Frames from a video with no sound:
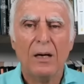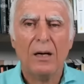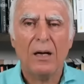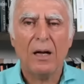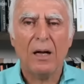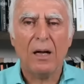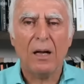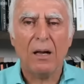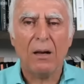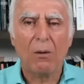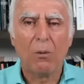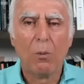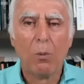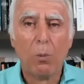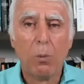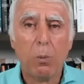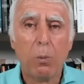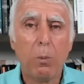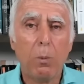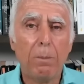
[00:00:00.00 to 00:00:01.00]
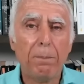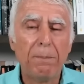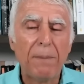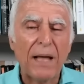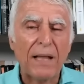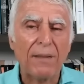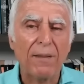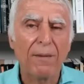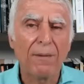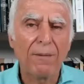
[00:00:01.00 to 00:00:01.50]
Uh,
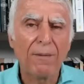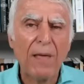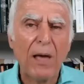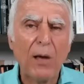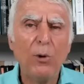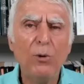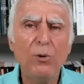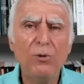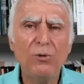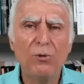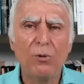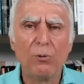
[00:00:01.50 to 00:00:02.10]
but those